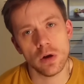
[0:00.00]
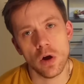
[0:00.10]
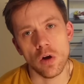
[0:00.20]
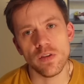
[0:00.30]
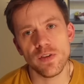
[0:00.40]

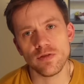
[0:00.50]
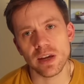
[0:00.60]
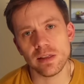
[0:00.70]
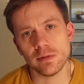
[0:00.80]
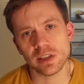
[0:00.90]
On the
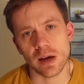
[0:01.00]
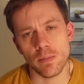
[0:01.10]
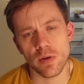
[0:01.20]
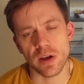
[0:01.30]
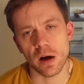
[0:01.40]
15th of
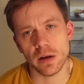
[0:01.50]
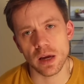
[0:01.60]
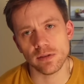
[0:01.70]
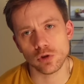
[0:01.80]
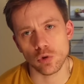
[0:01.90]
December, the
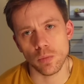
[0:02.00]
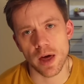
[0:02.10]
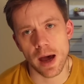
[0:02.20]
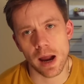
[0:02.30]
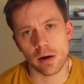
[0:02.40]
IDF stormed their
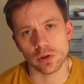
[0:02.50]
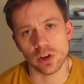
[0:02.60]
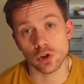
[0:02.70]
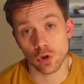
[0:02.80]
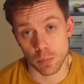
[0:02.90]
house in a
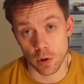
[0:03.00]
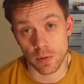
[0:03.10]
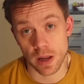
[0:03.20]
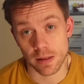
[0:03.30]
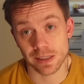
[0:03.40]
suburb
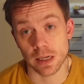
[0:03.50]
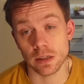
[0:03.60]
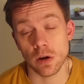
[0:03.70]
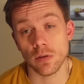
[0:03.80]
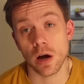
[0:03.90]
near the
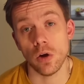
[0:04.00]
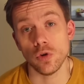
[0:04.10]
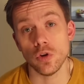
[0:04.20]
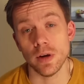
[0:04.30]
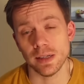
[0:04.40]
centre of Khan
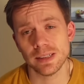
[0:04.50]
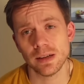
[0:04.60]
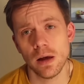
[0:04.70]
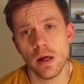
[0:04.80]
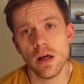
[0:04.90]
Yunis.
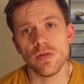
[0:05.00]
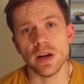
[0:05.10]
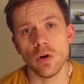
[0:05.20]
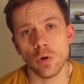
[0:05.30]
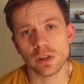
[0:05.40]
They
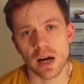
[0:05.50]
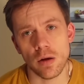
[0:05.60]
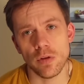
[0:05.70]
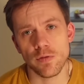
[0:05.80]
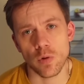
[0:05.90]
knocked down
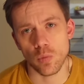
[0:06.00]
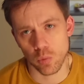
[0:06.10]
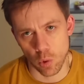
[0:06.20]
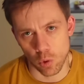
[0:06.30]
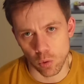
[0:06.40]
the front
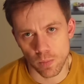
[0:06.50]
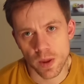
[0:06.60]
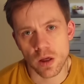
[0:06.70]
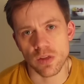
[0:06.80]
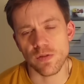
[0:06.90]
wall.
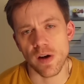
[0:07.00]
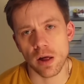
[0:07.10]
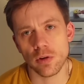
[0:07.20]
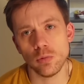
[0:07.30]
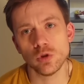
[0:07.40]
The
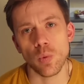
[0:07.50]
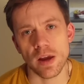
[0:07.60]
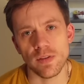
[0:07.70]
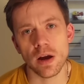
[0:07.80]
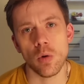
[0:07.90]
father was
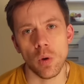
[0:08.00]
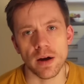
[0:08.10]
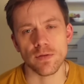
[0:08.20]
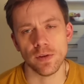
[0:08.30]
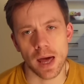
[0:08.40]
waving a white
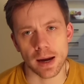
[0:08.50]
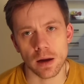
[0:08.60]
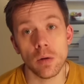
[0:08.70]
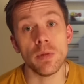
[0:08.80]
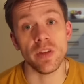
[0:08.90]
flag,
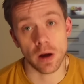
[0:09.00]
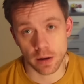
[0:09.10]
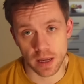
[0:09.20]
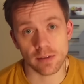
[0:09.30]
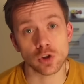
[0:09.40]
but the
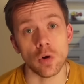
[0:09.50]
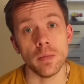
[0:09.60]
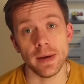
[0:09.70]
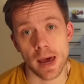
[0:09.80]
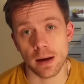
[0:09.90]
IDF shot him
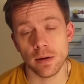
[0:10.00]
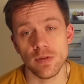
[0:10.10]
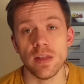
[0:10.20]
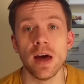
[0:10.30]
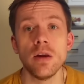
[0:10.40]
dead.
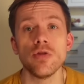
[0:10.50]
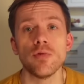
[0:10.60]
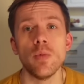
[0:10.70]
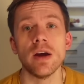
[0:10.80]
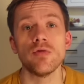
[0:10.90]
They then
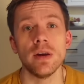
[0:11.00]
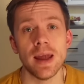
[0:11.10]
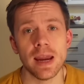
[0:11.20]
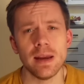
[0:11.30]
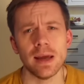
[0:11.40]
threw a
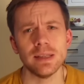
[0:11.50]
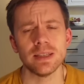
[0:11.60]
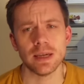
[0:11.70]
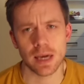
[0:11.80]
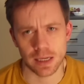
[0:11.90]
grenade into the
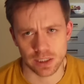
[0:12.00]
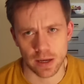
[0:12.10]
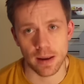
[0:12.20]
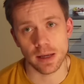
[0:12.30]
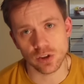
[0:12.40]
kitchen,
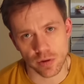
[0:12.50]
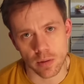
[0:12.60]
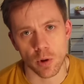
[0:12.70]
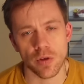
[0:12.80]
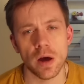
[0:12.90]
injuring the
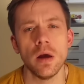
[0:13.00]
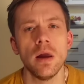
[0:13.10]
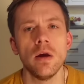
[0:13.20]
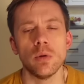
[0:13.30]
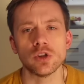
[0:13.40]
mother,
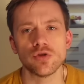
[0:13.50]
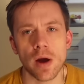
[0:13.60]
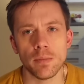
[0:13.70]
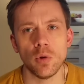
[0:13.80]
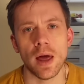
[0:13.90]
while
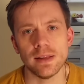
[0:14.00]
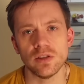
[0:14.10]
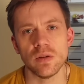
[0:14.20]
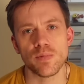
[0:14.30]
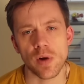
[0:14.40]
shrapnel entered
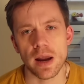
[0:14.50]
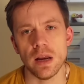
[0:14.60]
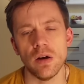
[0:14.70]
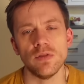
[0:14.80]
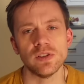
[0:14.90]
the brain
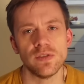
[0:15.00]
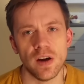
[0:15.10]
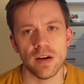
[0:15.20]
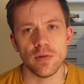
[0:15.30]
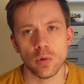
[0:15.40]
of this
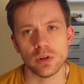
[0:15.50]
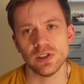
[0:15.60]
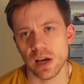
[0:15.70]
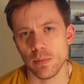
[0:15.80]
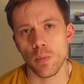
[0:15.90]
5-year-old
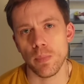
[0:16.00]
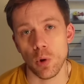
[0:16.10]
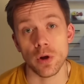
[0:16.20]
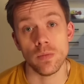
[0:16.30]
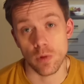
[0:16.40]
disabled
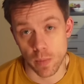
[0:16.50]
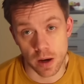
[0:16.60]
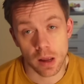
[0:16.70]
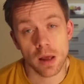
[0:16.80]
boy, Mumin.